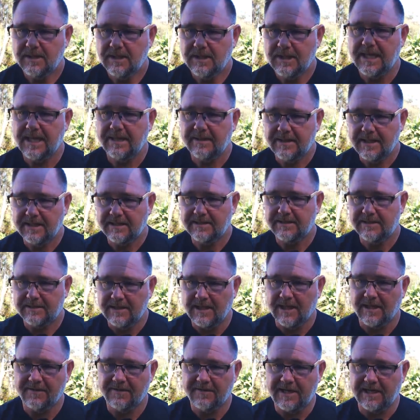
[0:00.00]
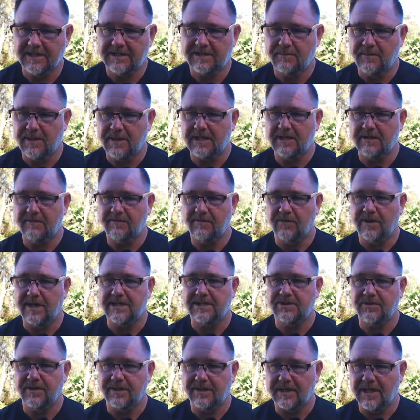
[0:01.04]
Yeah, that's thanks, Mandy, for
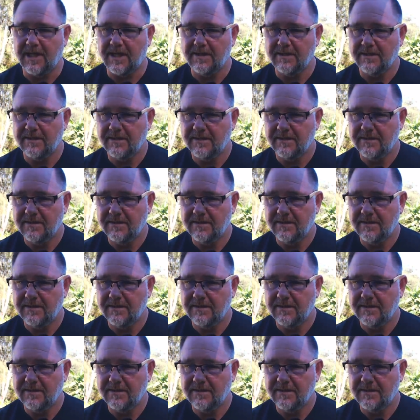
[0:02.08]
answering that.